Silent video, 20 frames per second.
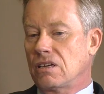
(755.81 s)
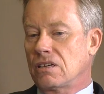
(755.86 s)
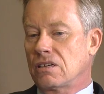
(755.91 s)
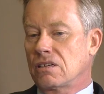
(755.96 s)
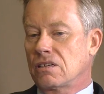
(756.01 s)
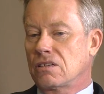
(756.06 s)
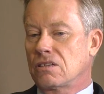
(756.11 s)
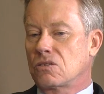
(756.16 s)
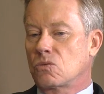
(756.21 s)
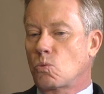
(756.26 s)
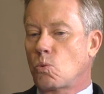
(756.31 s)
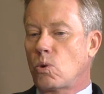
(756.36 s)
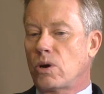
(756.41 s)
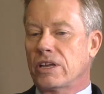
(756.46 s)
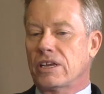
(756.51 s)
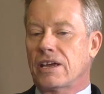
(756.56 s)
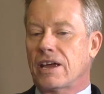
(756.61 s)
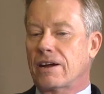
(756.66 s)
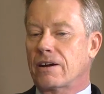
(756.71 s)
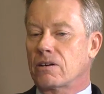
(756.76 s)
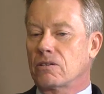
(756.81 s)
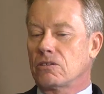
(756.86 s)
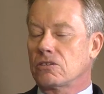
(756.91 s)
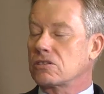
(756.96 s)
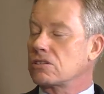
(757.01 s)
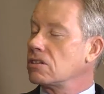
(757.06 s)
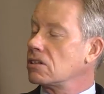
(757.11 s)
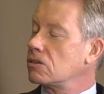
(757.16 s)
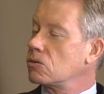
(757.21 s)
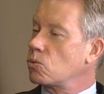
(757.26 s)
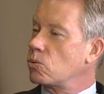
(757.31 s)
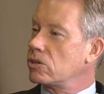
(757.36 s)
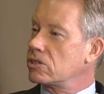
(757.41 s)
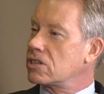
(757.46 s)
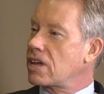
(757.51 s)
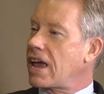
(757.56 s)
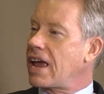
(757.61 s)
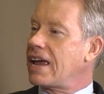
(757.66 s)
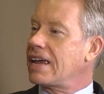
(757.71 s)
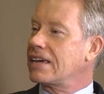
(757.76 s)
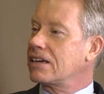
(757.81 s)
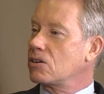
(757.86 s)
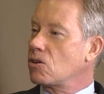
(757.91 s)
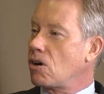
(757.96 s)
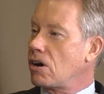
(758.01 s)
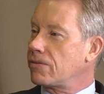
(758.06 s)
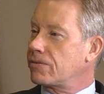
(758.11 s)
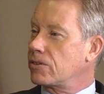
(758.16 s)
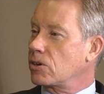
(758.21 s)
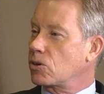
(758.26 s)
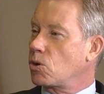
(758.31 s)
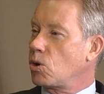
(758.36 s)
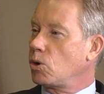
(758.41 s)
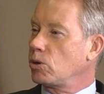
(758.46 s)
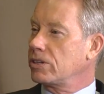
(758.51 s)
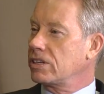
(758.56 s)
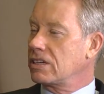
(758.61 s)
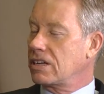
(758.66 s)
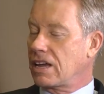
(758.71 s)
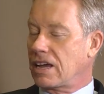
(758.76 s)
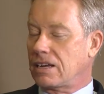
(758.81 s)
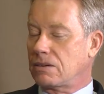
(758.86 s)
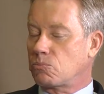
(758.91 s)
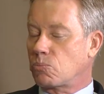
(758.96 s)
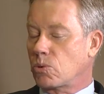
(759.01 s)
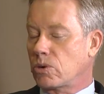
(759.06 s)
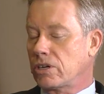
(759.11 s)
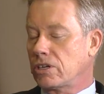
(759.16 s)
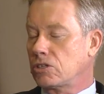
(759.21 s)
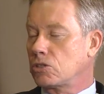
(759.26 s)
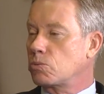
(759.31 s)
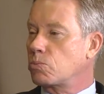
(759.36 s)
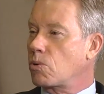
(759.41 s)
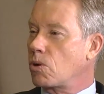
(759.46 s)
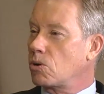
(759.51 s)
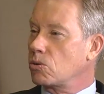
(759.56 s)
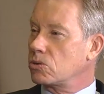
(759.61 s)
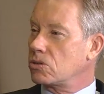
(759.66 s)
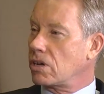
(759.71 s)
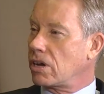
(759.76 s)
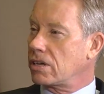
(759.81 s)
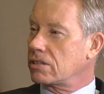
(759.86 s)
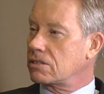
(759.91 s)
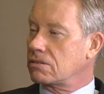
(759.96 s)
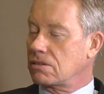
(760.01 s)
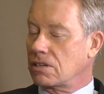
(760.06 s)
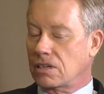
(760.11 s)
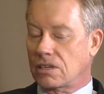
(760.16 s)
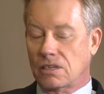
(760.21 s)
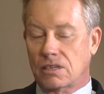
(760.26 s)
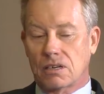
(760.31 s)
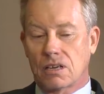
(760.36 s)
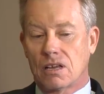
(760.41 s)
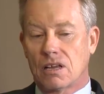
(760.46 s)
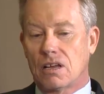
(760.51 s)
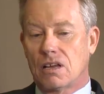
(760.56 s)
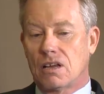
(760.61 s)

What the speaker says: is Woody Harrelson was hanging off the Golden Gate Bridge protesting